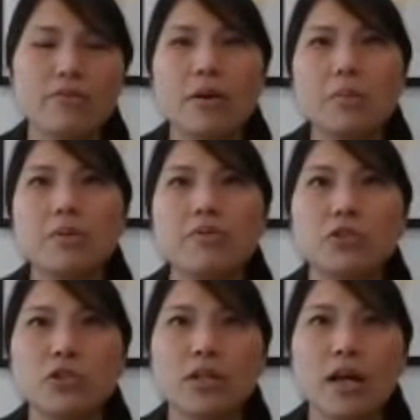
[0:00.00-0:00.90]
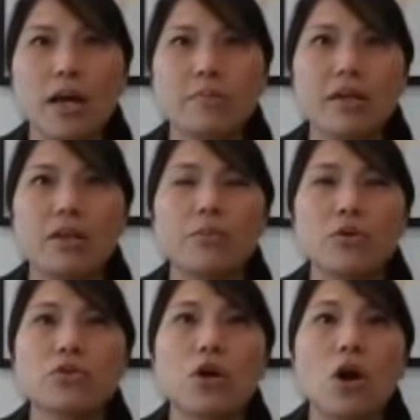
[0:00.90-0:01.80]
The family provision claims are
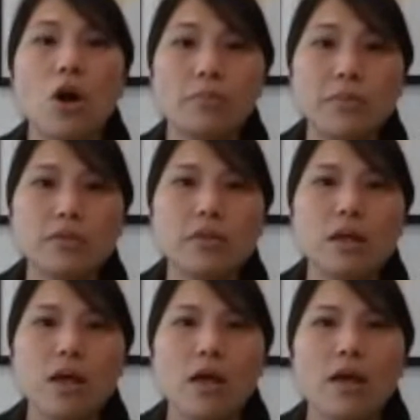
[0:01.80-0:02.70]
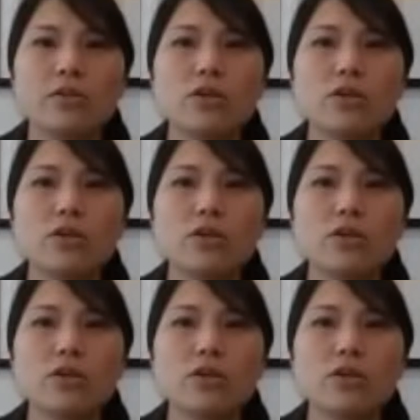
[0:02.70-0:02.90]
the most common